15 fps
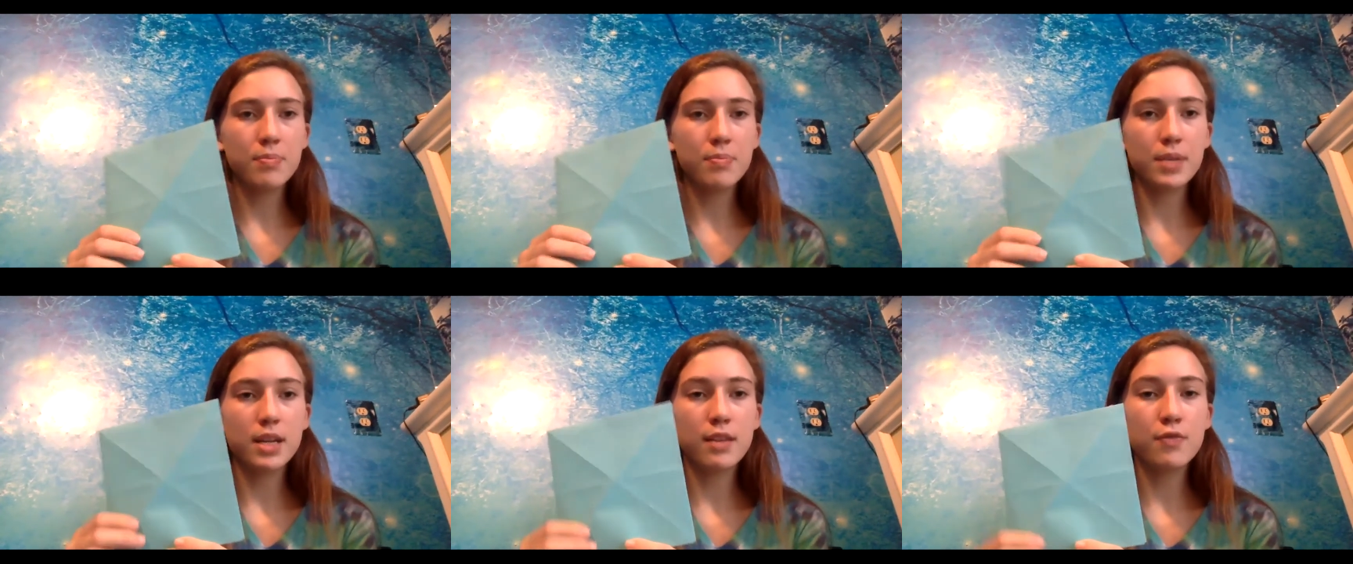
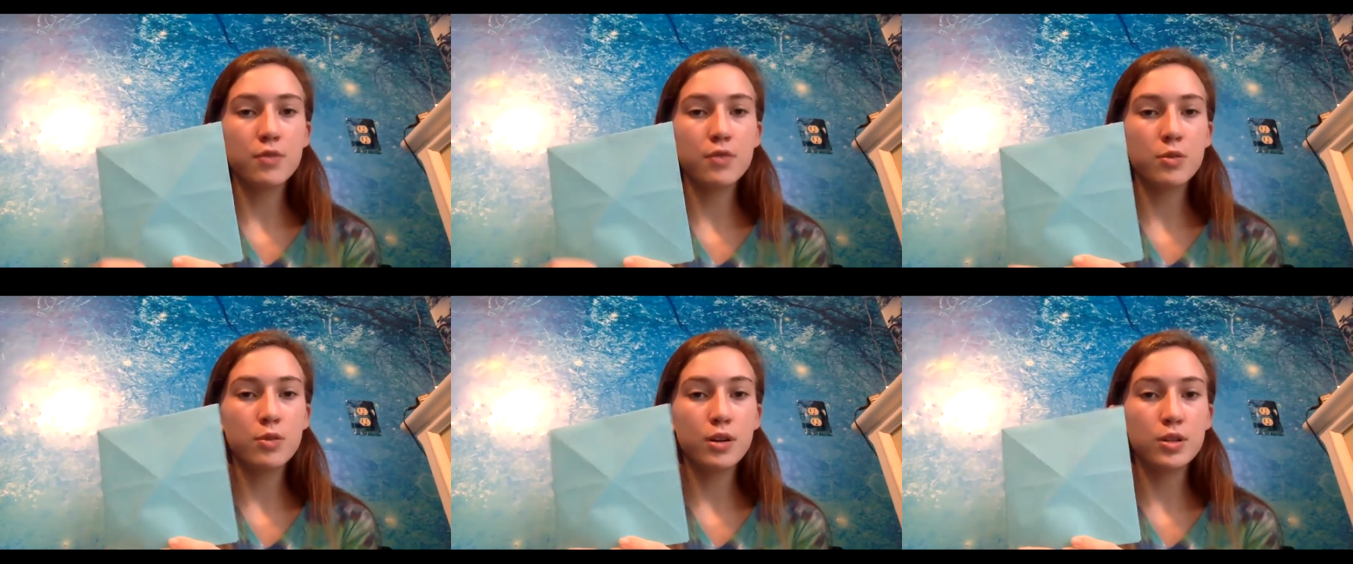But if
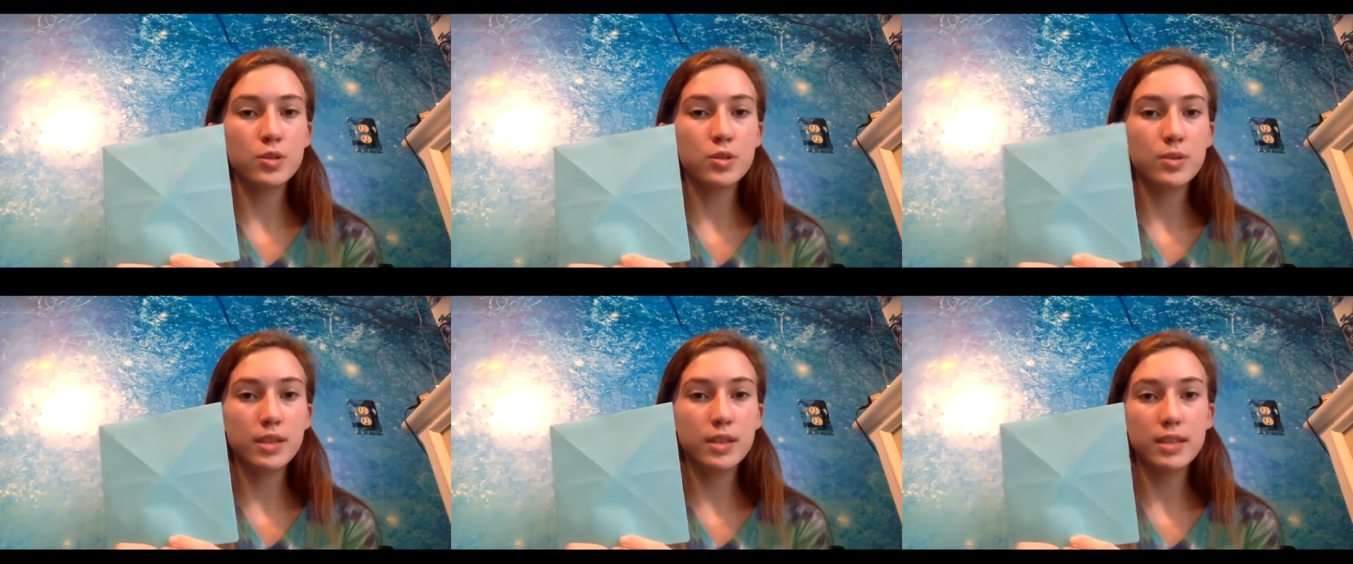you are
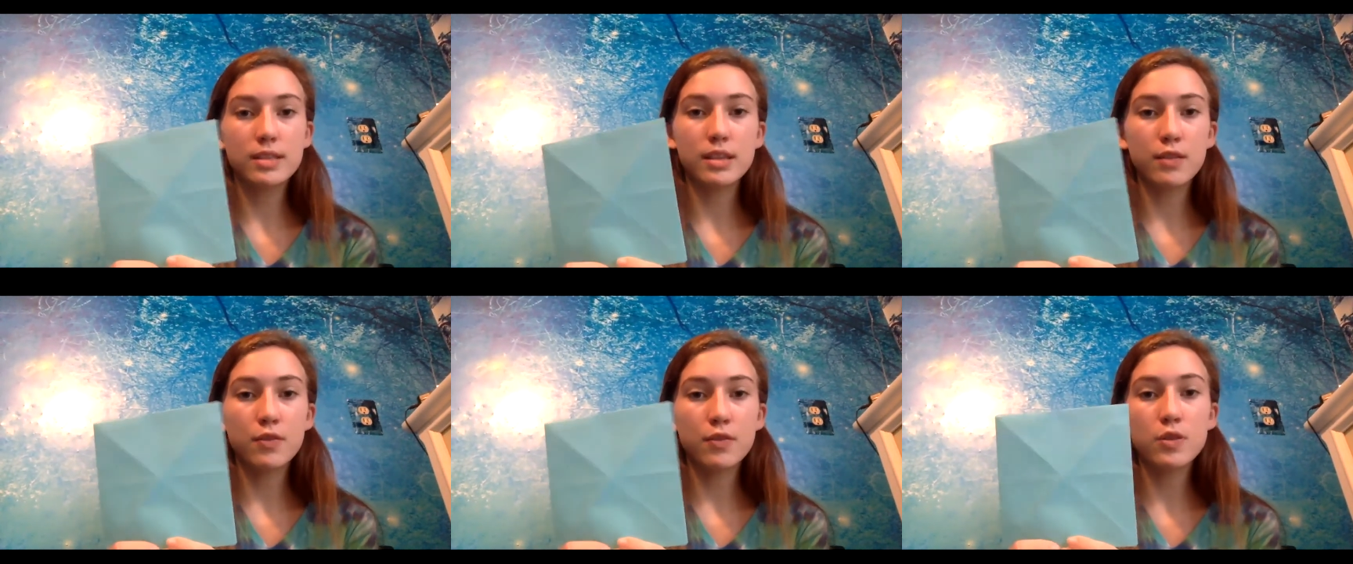doing this in
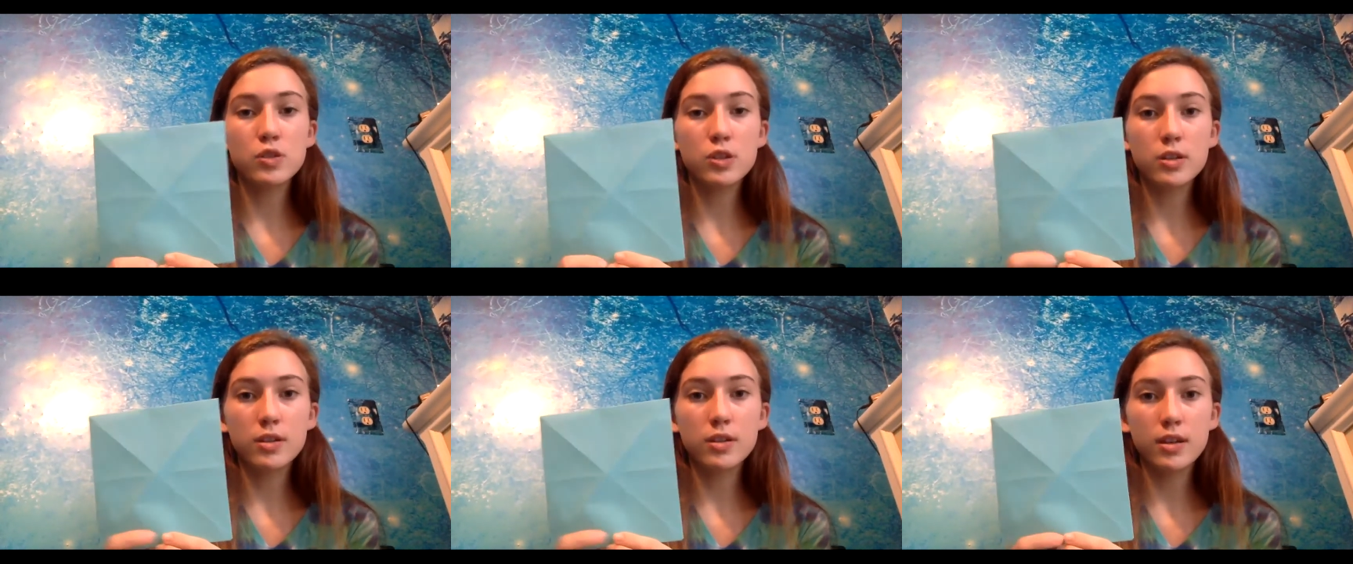the
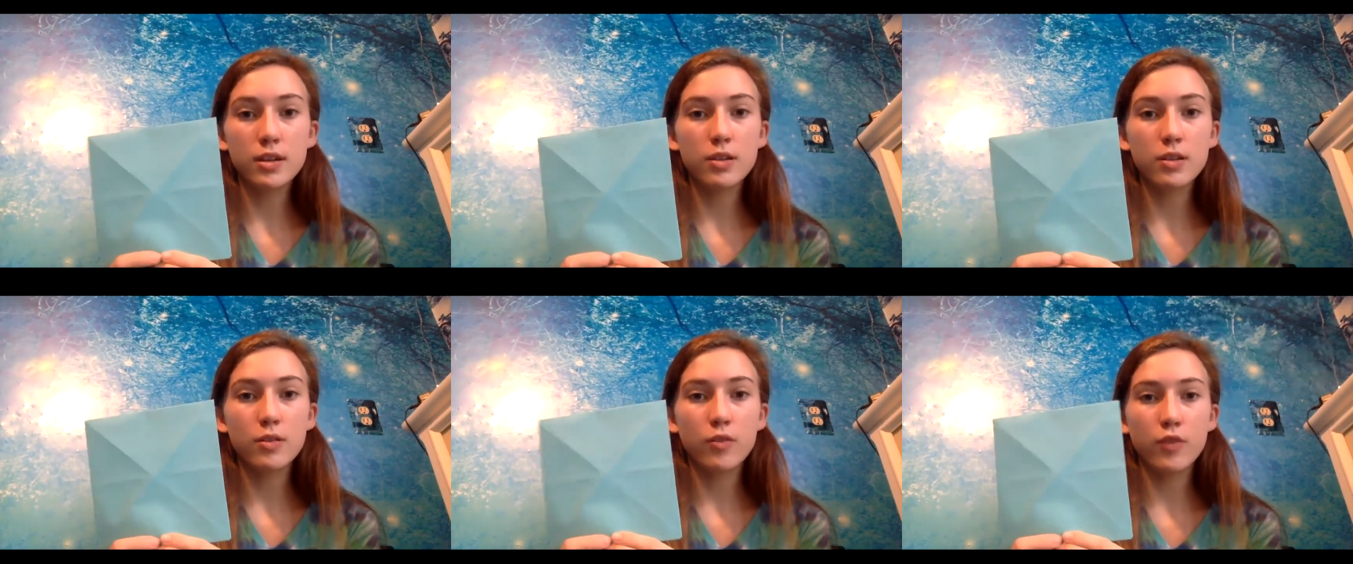future
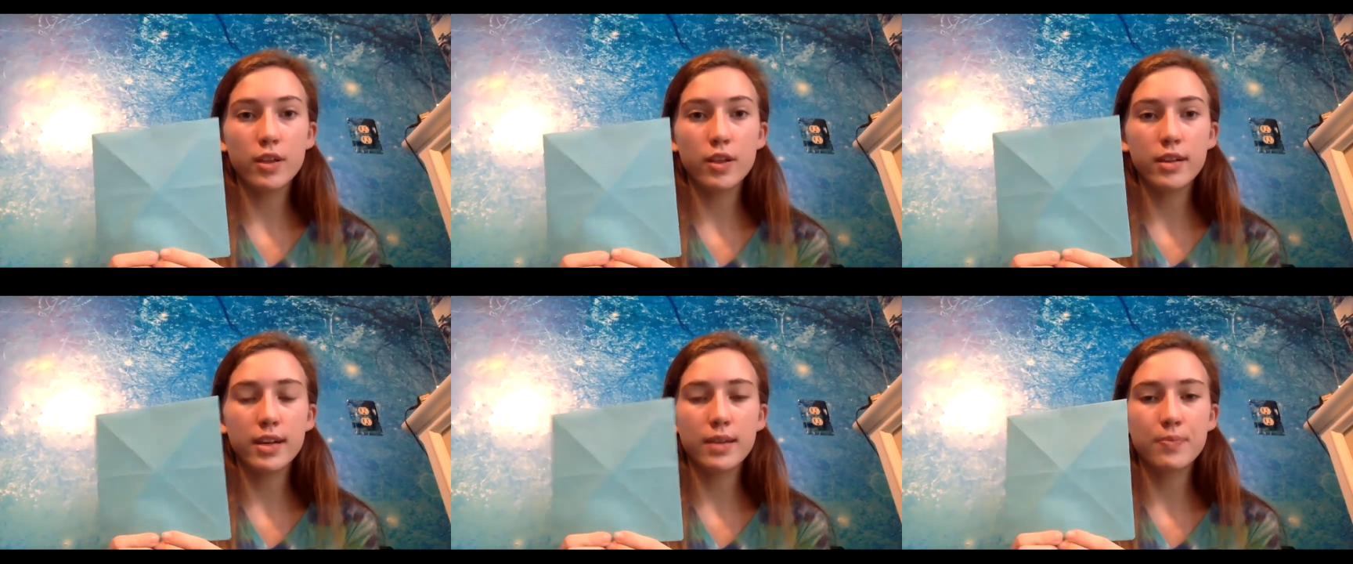and you feel
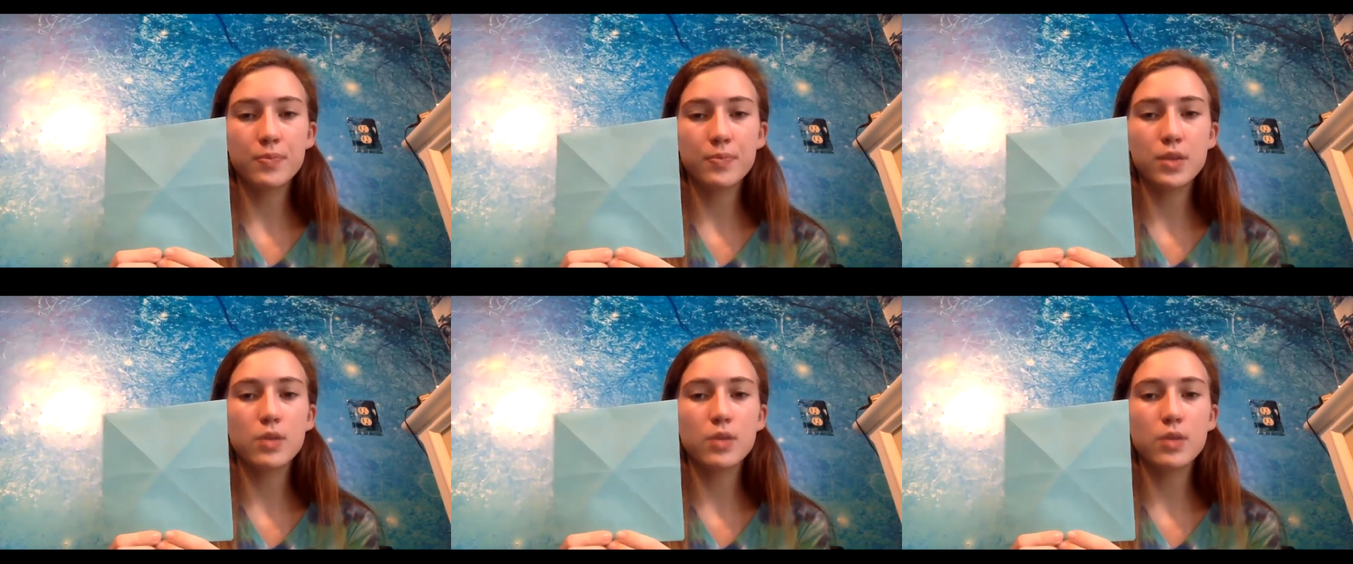like you